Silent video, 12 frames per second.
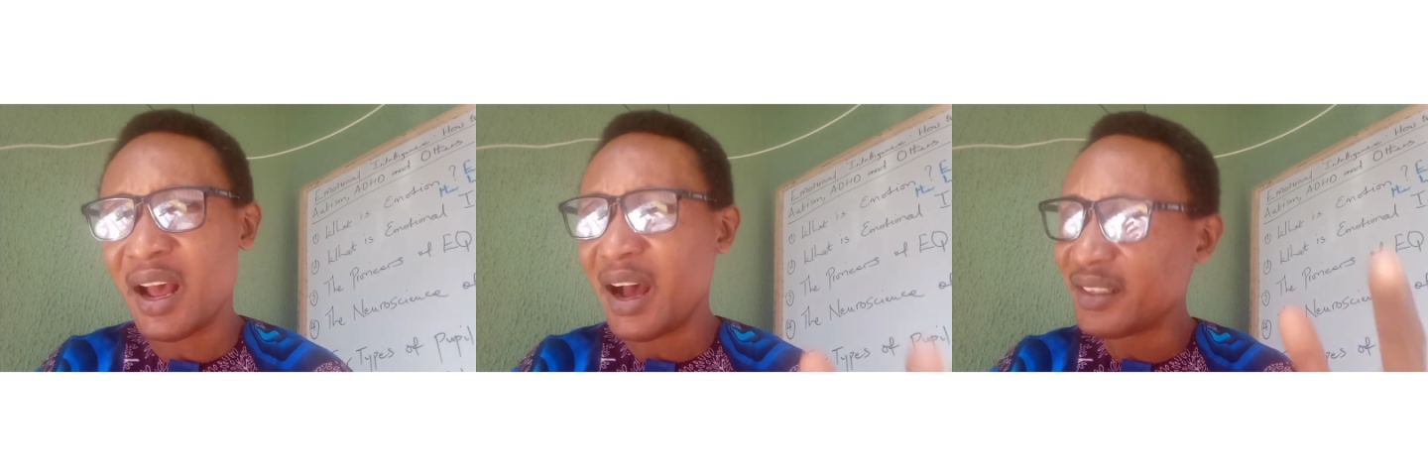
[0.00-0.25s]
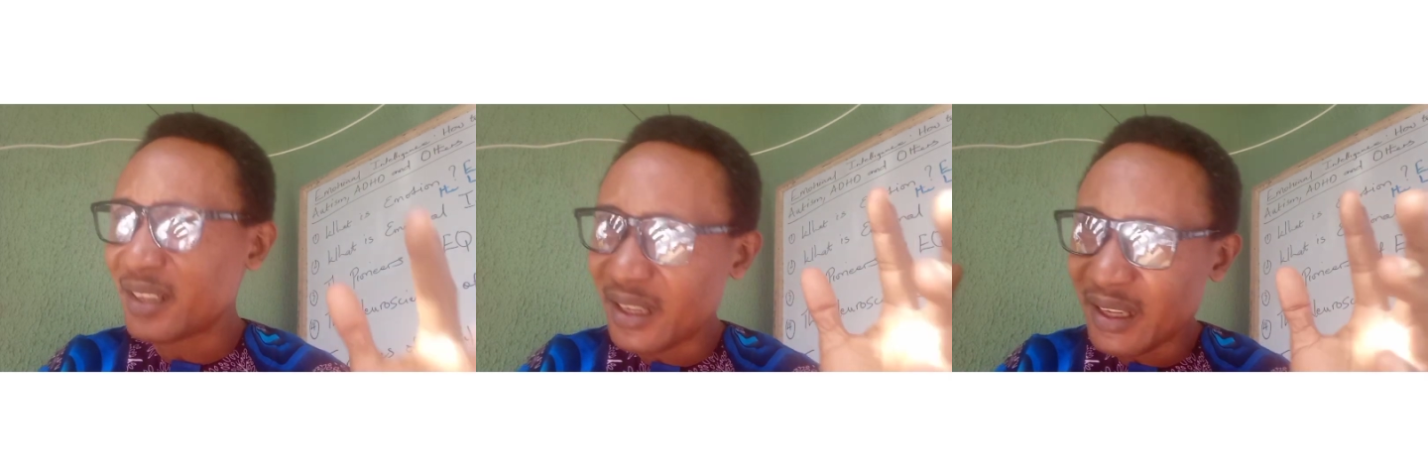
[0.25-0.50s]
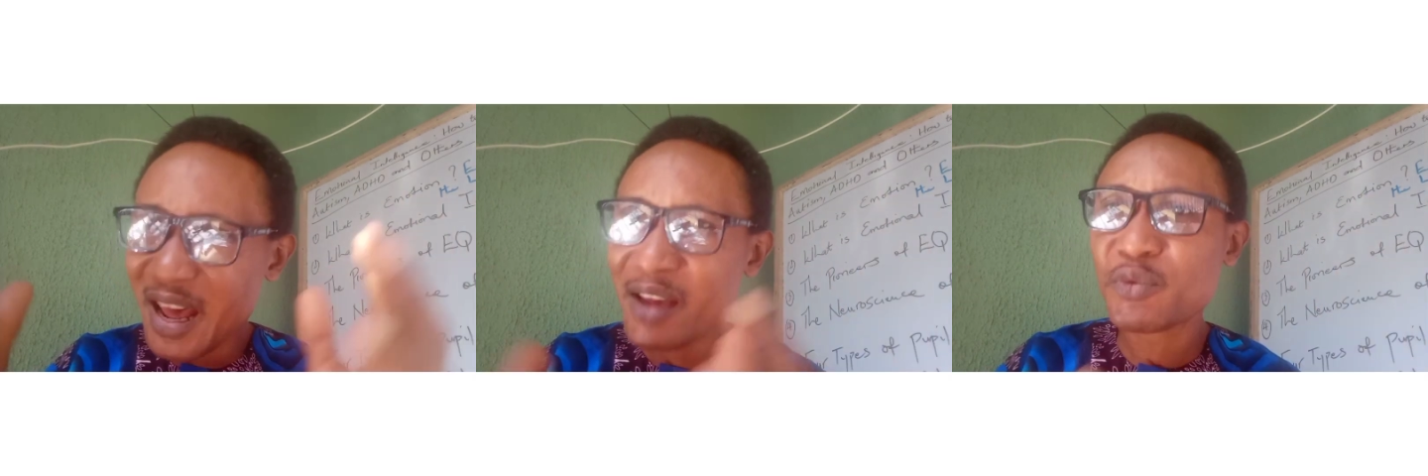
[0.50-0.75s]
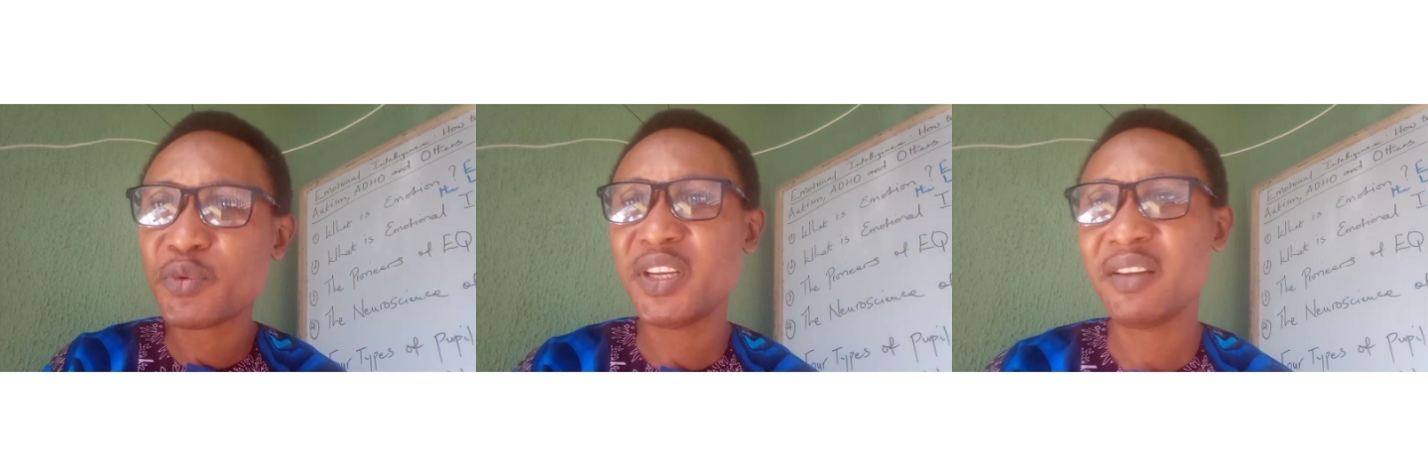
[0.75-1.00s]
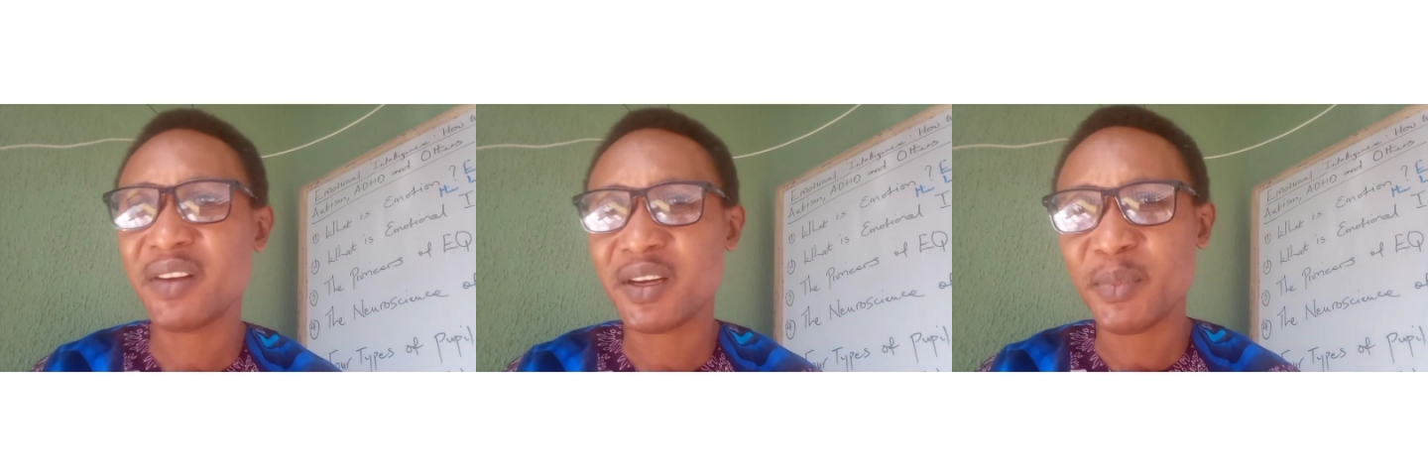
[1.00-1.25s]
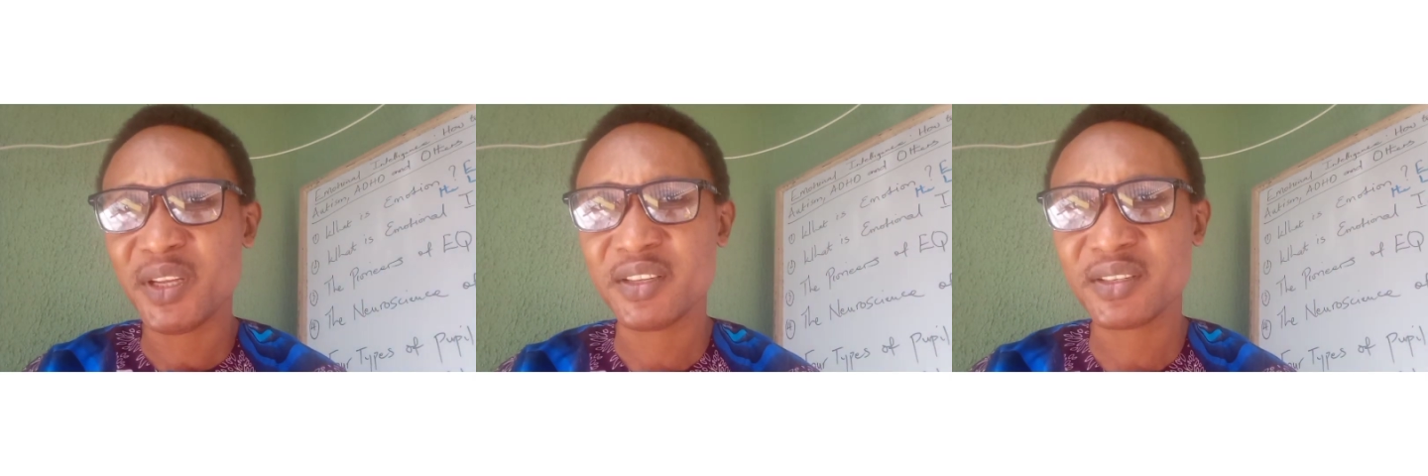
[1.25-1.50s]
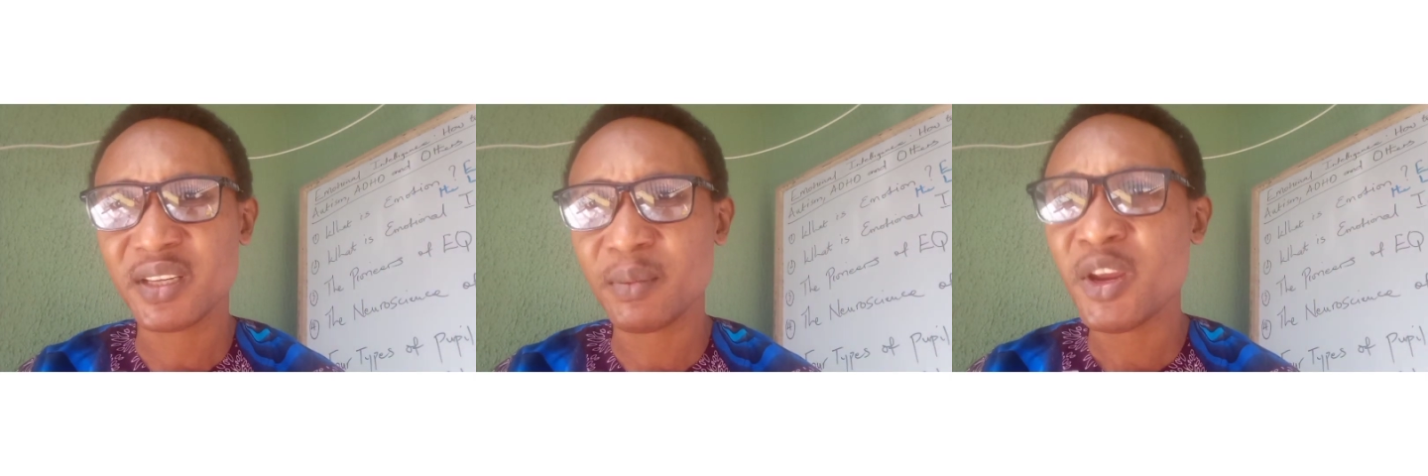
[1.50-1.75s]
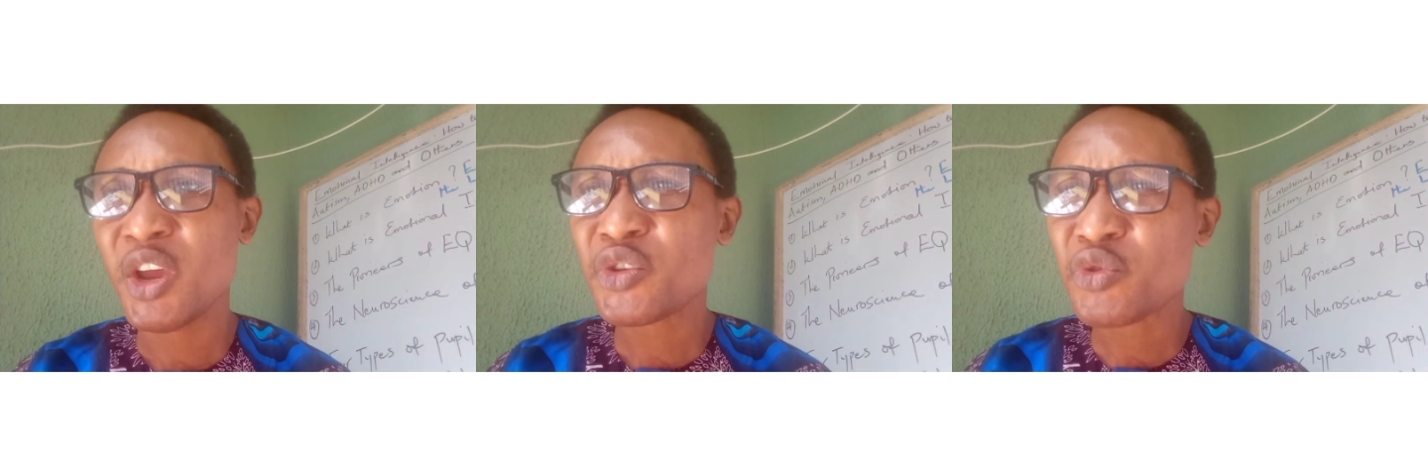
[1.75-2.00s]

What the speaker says: and their lives will never remain the same.